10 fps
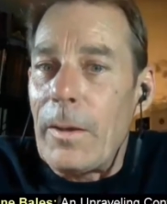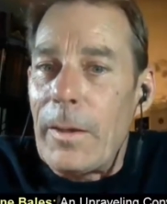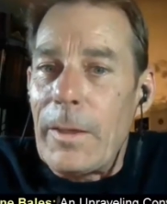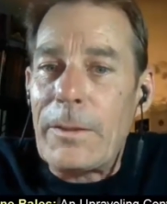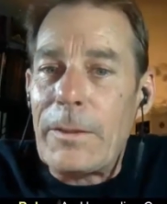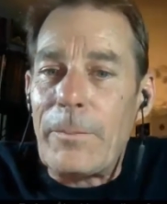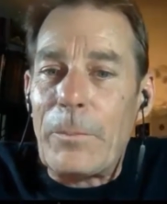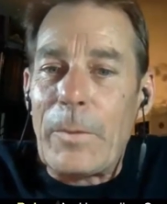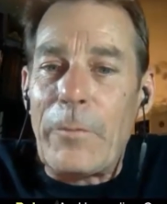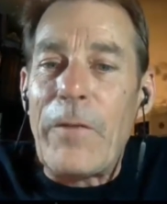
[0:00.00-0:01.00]
Yes.
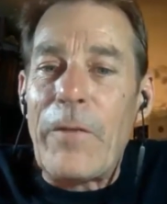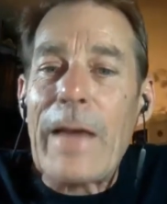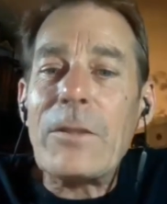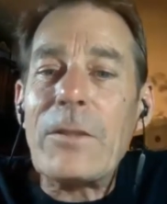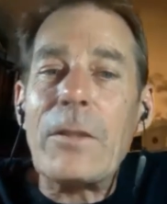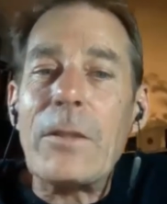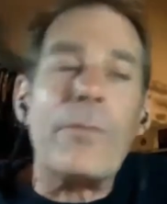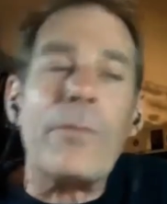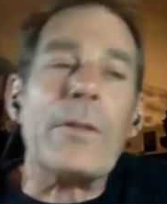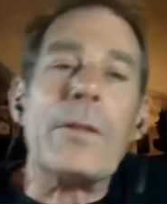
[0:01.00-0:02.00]
Vastness
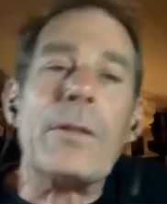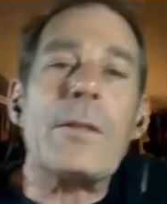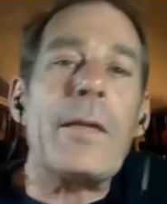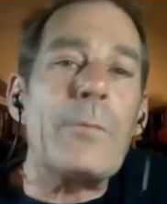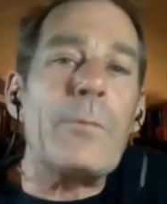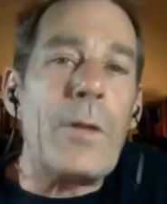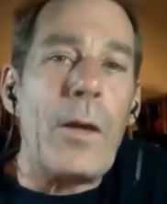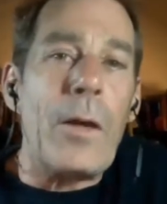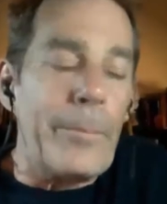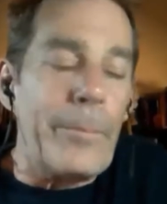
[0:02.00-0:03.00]
of it. And at the same
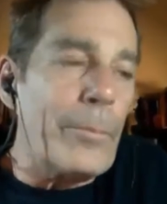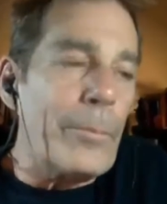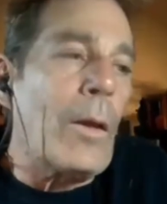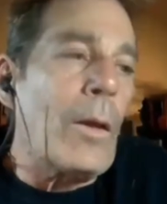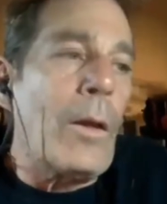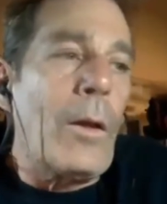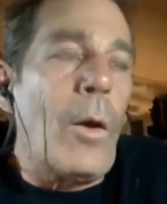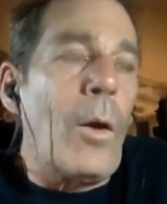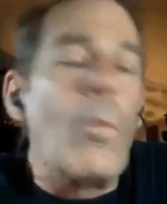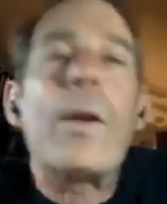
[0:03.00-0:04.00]
time,
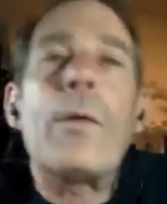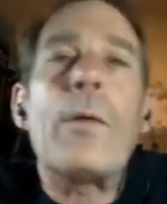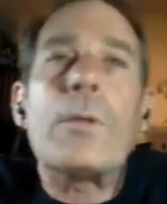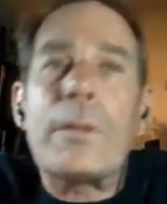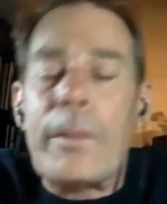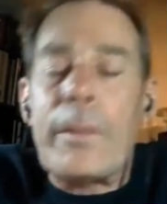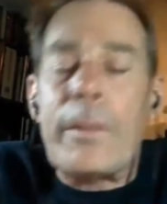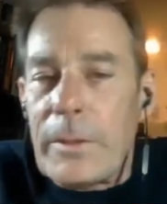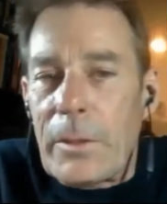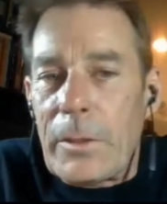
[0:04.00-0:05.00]
what I was
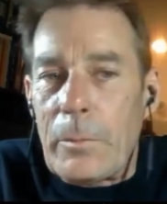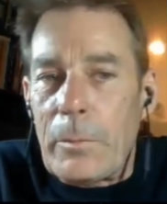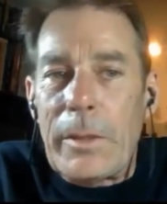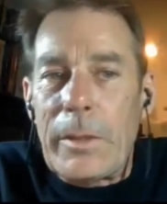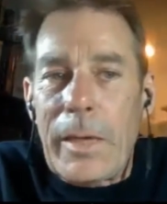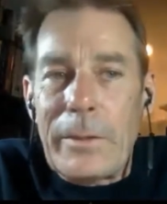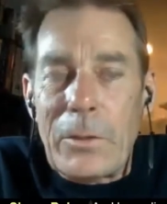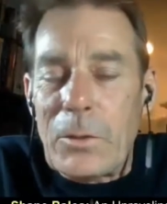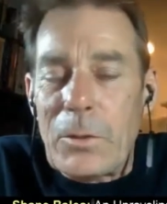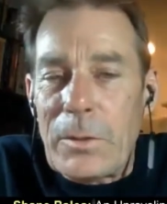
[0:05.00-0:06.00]
attempting to communicate
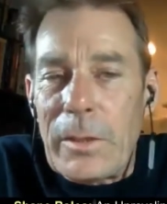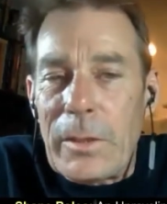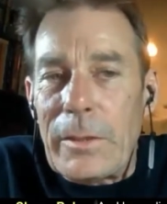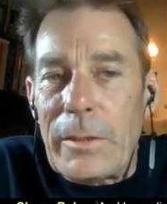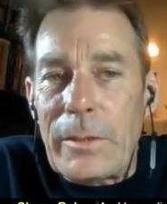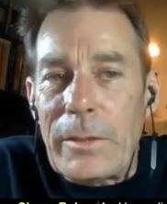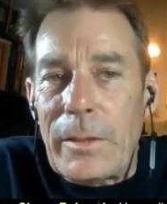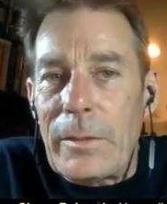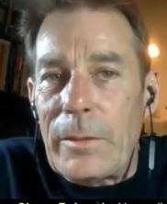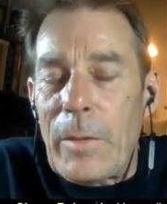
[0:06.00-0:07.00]
this in, in,
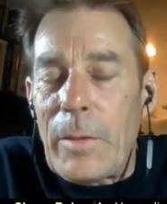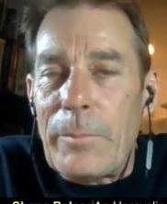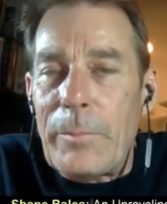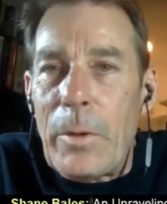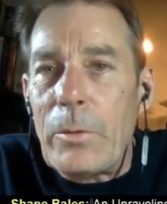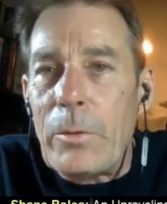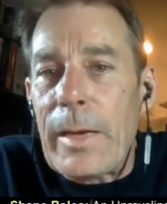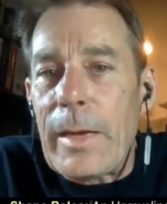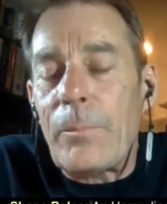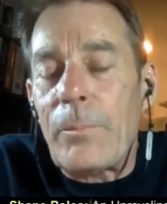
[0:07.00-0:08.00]
in, in my post
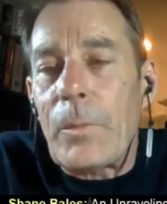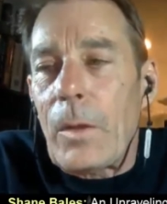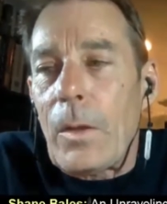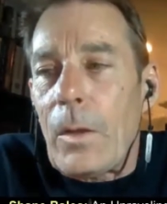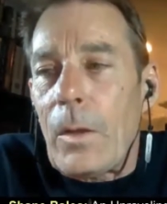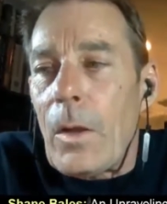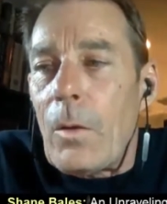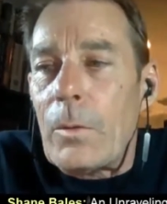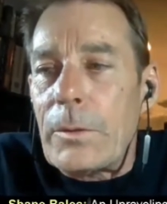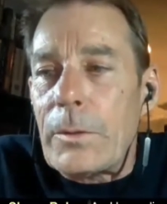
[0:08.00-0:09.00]
out
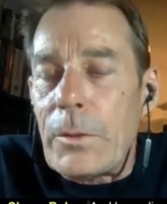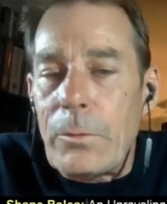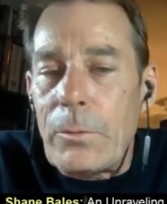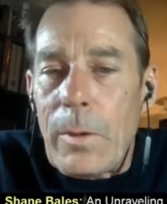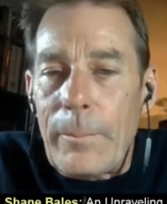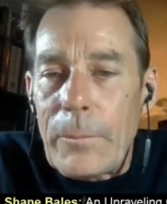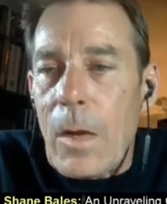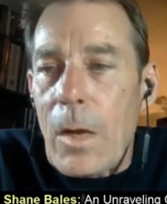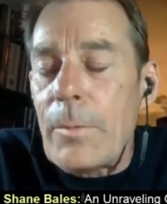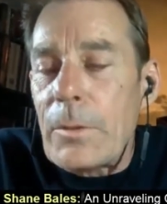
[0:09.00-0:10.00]
onto uh,
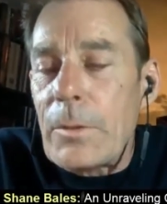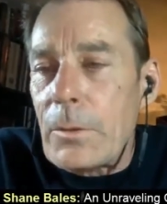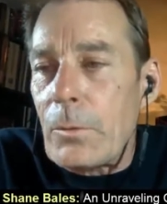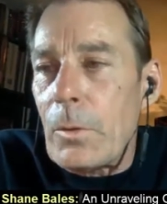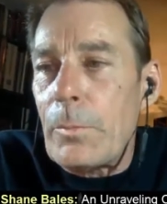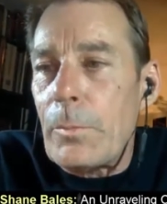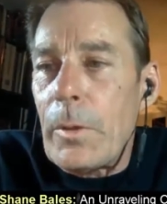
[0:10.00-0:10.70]
Thomas's group